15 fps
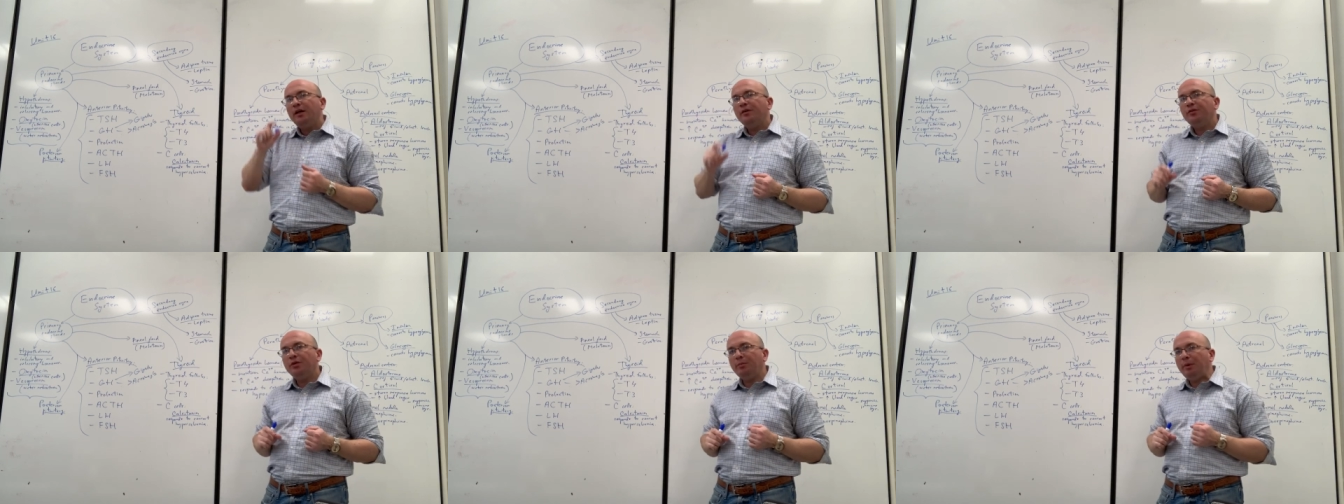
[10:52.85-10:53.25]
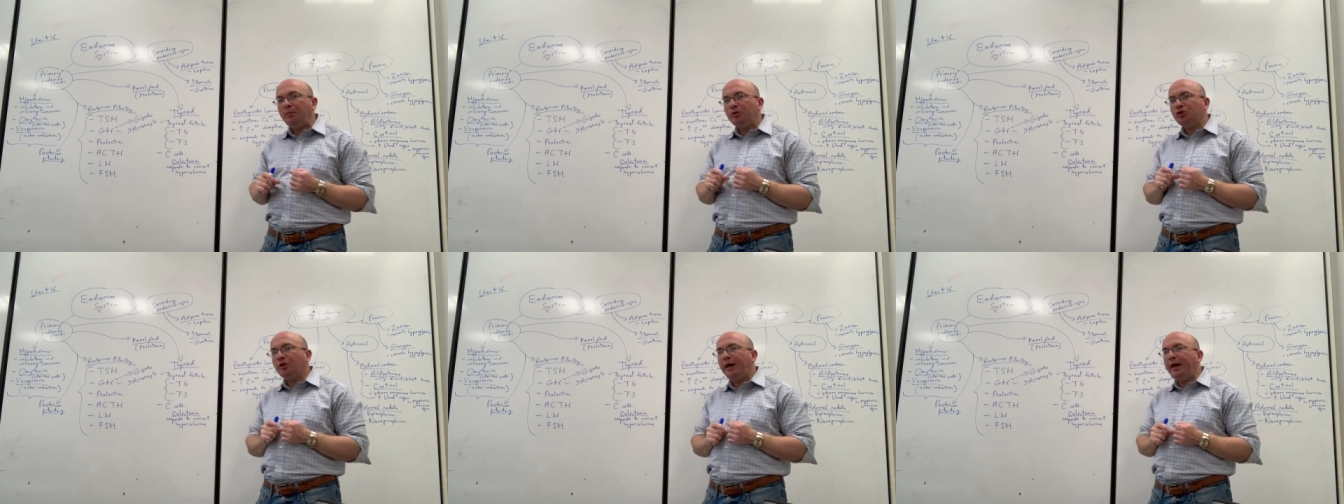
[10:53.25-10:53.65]
if you
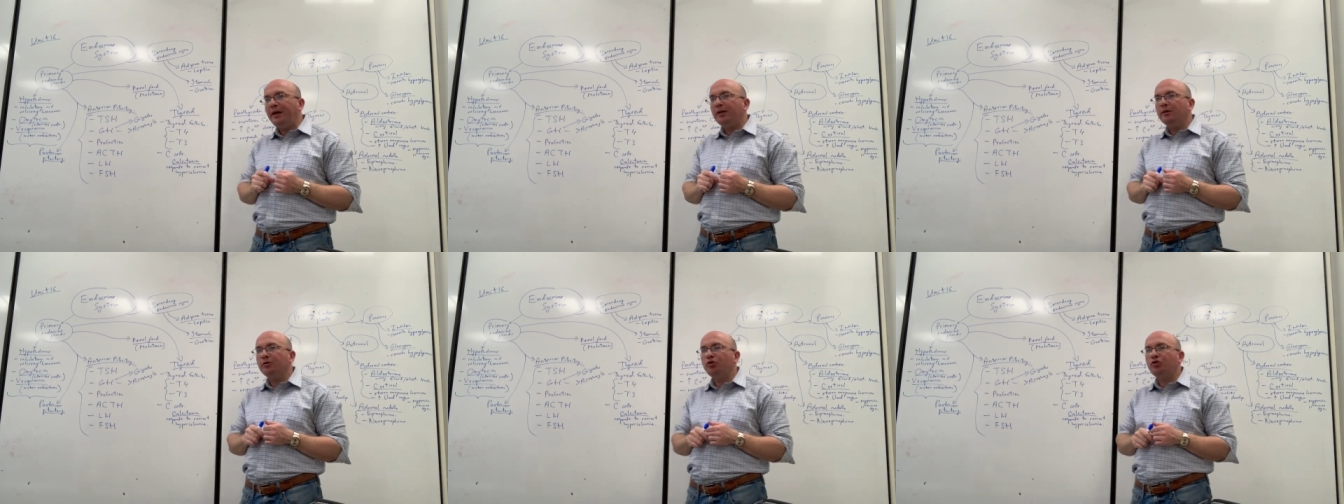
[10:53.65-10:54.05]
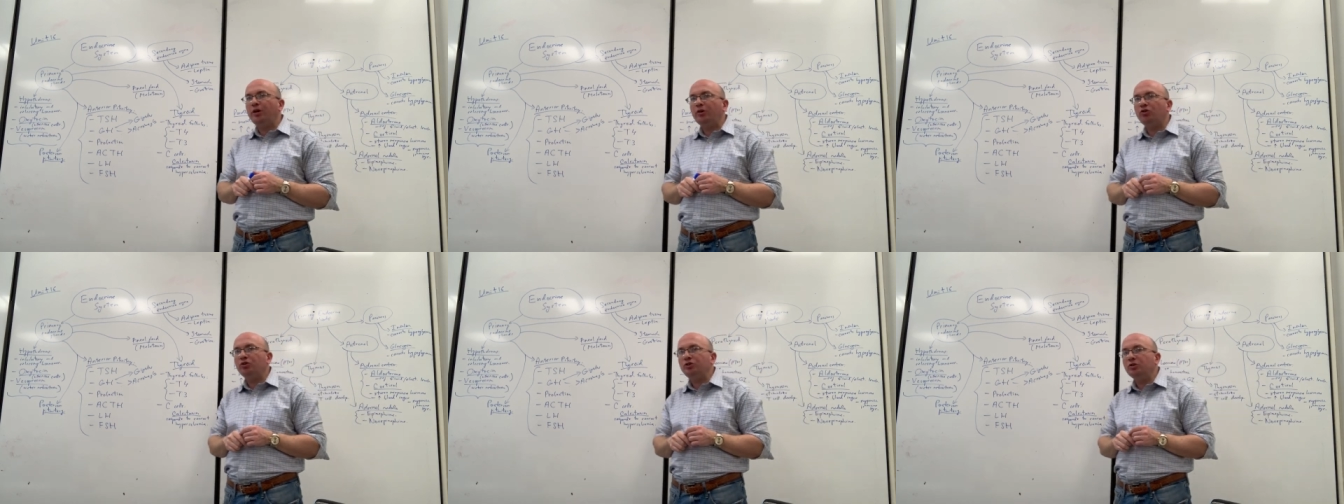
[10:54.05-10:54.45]
remember, triangular
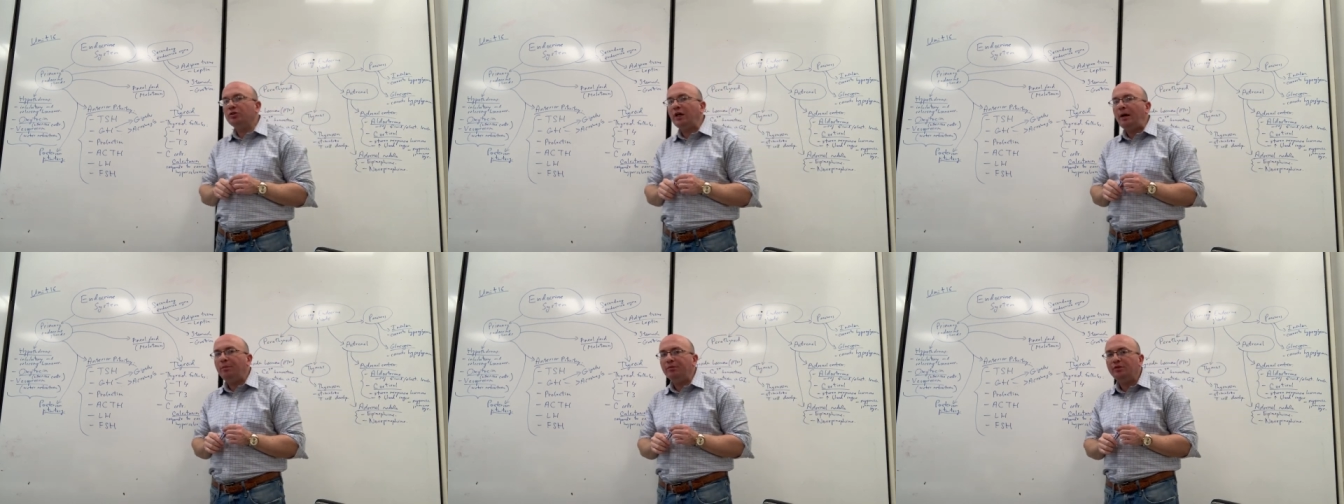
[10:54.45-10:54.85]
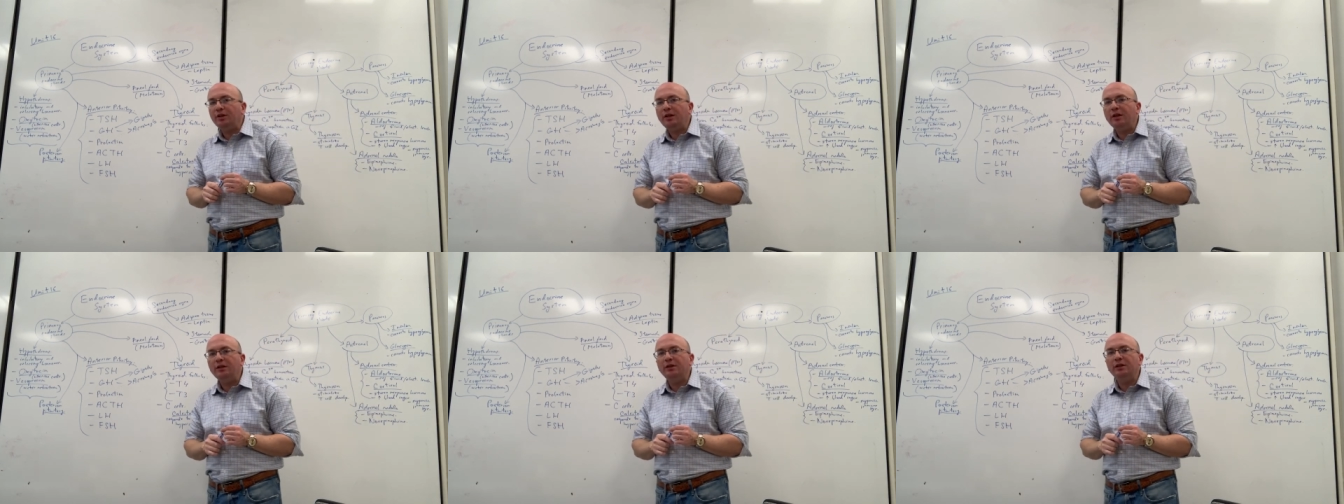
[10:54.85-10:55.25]
structures on top of the
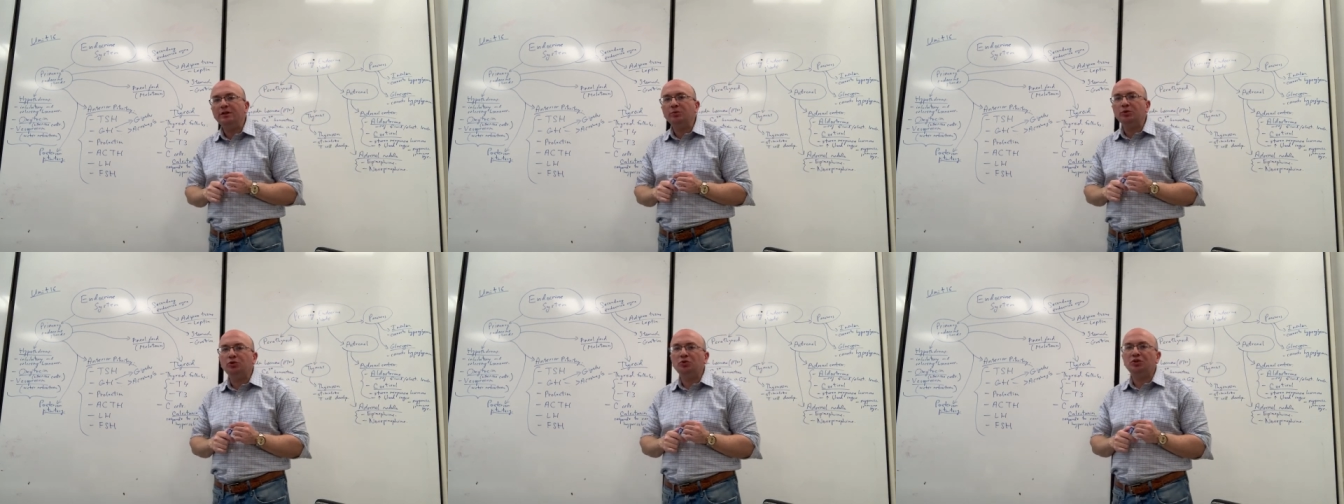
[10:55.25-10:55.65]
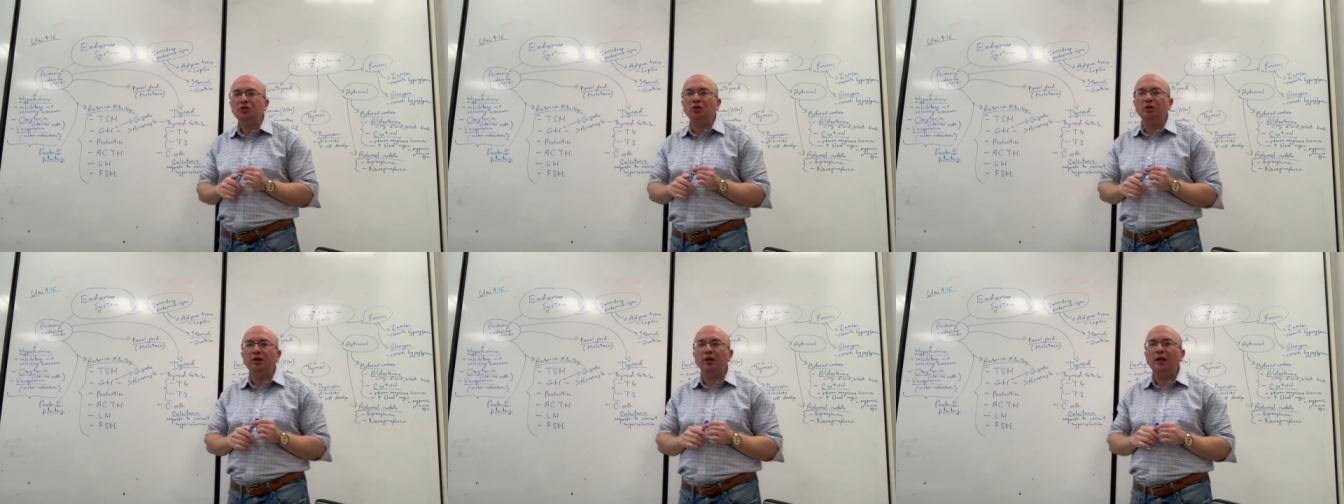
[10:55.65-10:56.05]
kidneys, which we
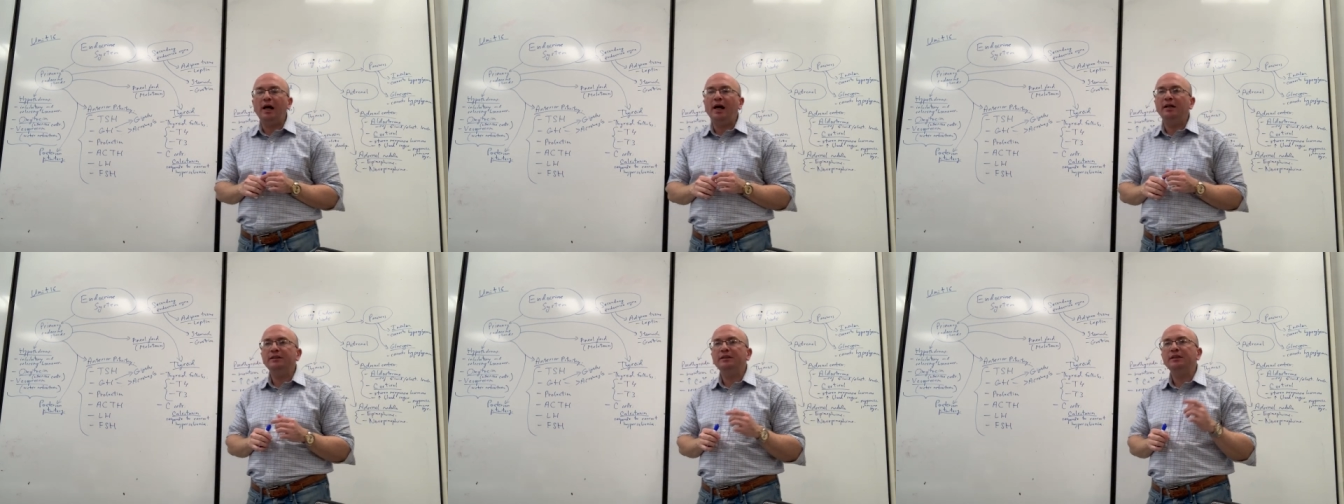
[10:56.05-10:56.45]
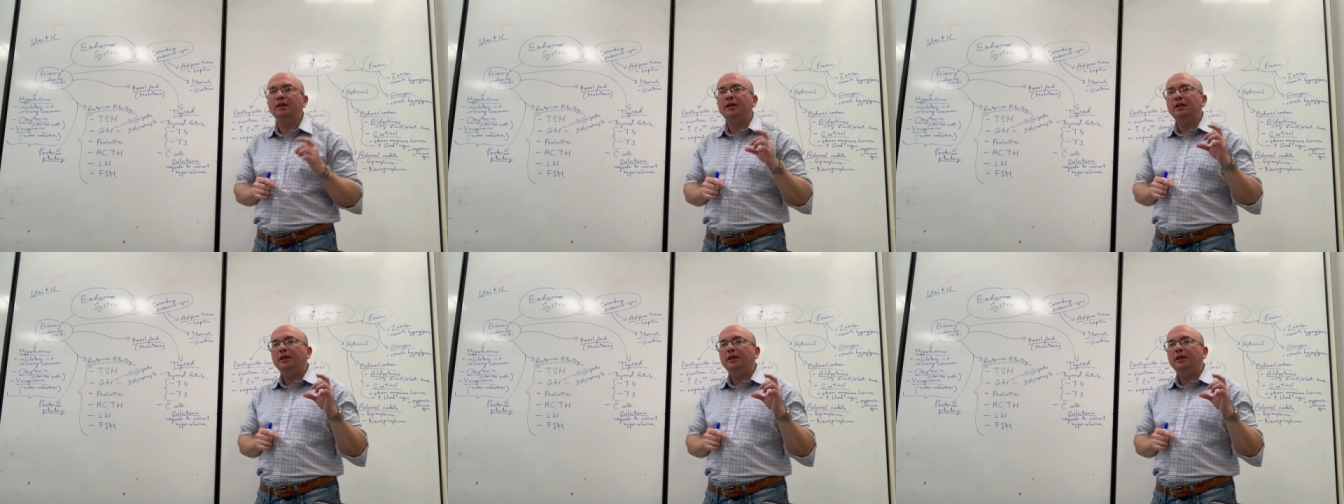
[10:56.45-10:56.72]
saw in class.